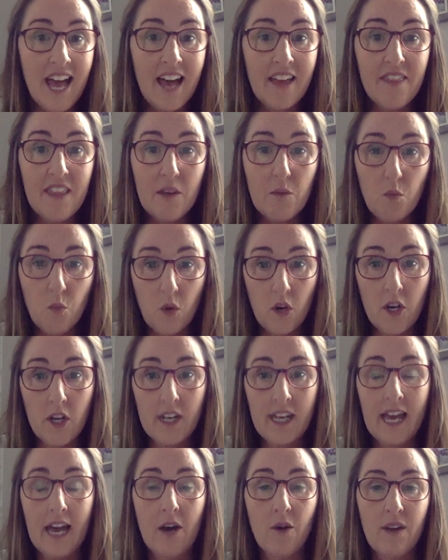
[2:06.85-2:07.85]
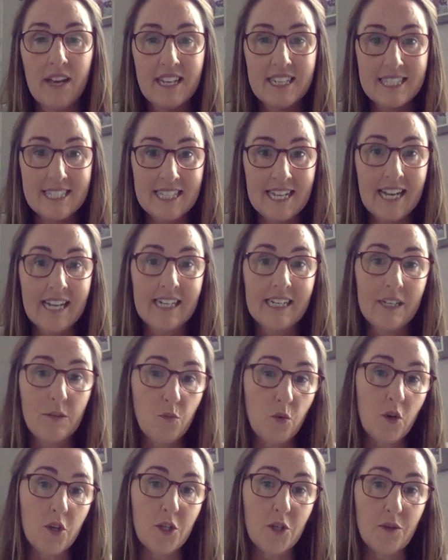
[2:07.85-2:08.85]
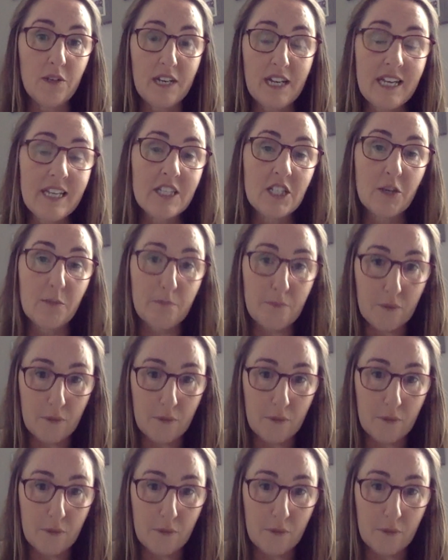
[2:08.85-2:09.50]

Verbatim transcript: and then work out exactly what you need to